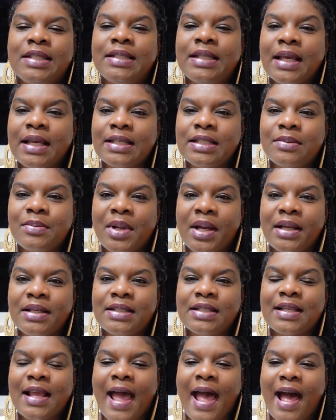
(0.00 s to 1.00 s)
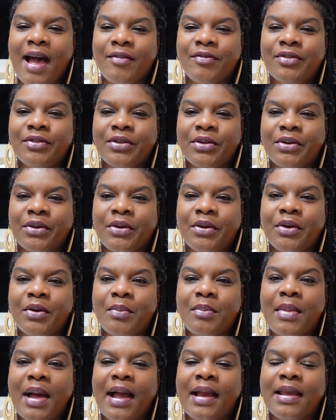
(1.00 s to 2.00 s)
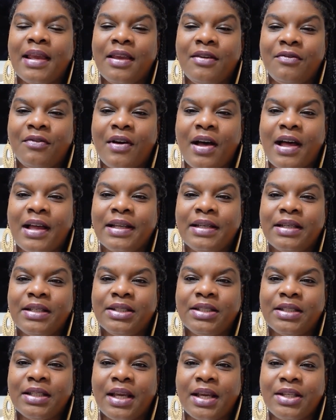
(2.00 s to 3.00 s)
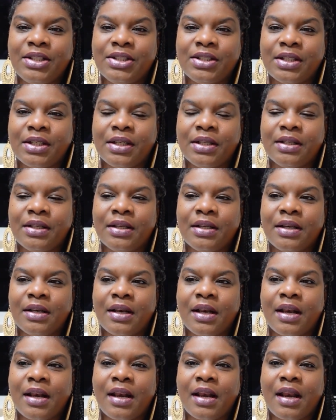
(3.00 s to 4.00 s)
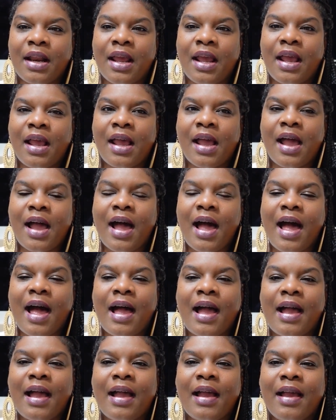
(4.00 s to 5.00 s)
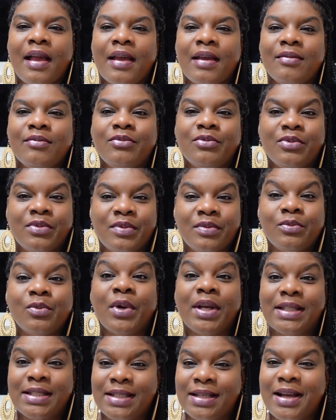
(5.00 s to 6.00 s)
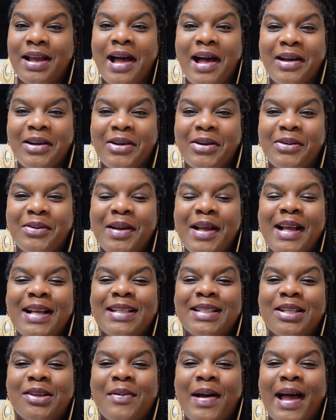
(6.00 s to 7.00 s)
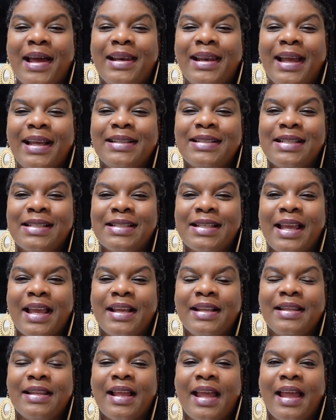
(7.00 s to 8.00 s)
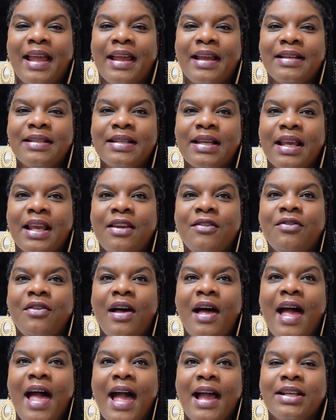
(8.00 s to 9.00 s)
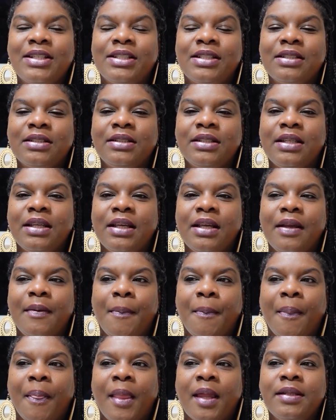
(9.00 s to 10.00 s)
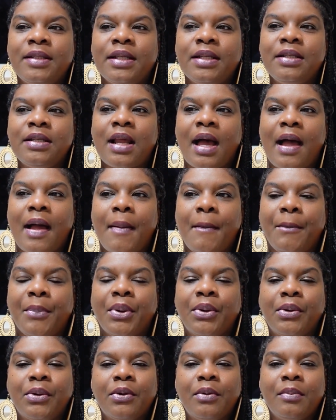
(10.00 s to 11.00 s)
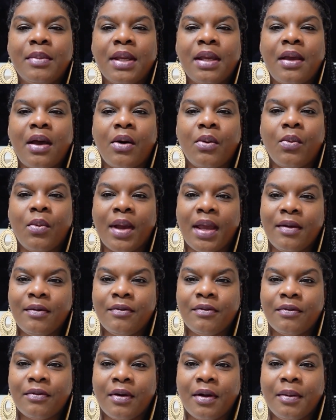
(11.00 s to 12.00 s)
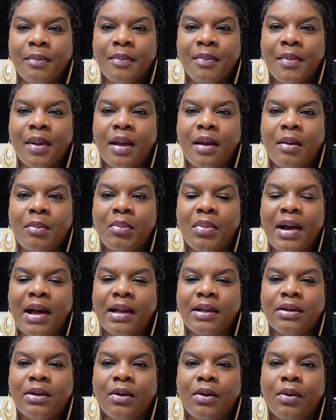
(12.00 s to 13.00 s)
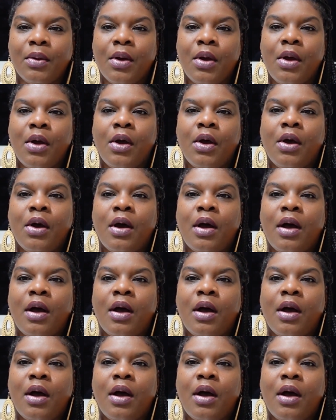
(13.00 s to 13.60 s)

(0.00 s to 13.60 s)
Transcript: 6 months after my Ifa initiation, I went to the Congo. So I like to say that Ifa actually did not pull me away from Palo.